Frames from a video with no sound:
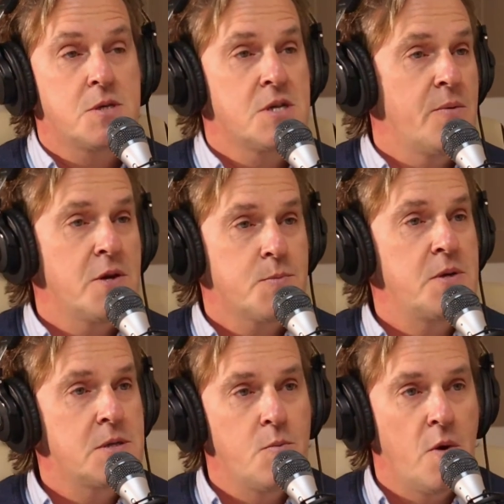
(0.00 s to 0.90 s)
because there must
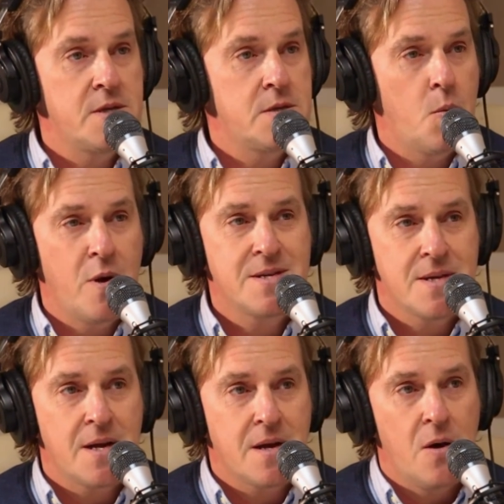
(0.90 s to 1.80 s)
be some waste. Where
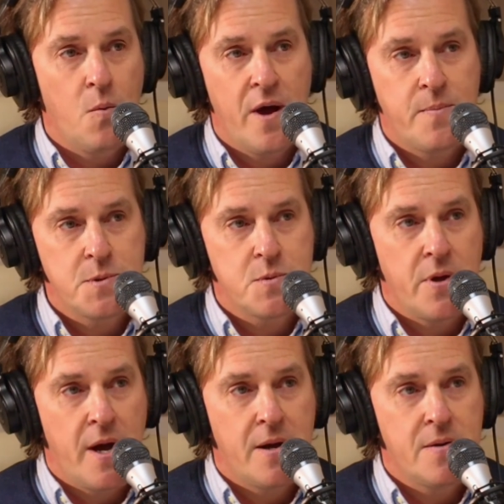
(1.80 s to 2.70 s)
does that go, and what happens with
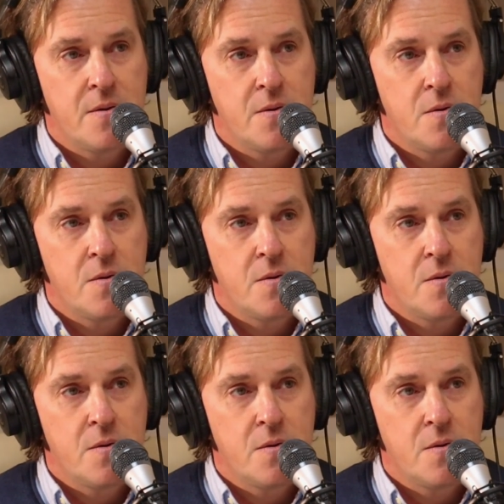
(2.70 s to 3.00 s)
that?